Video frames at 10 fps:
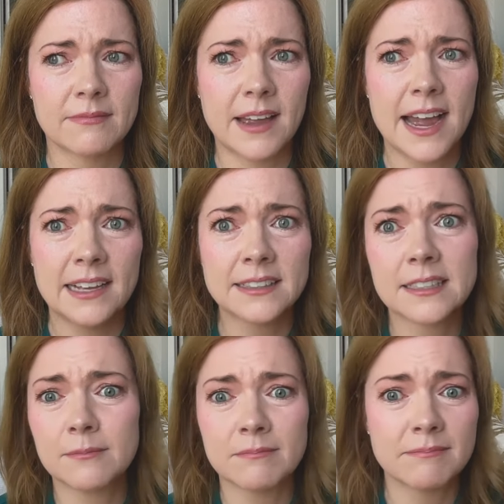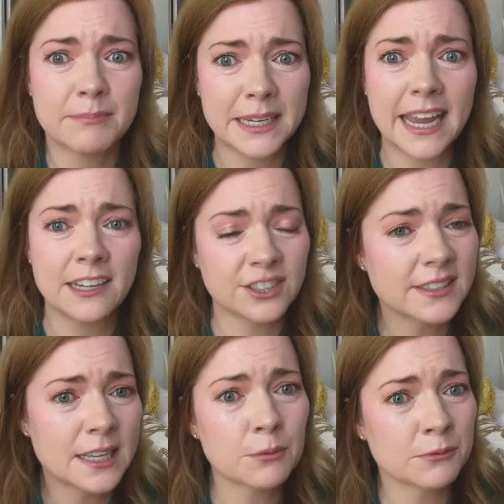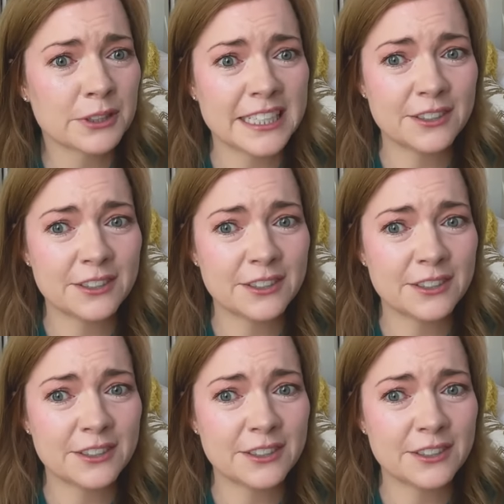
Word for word: had some big agents that were really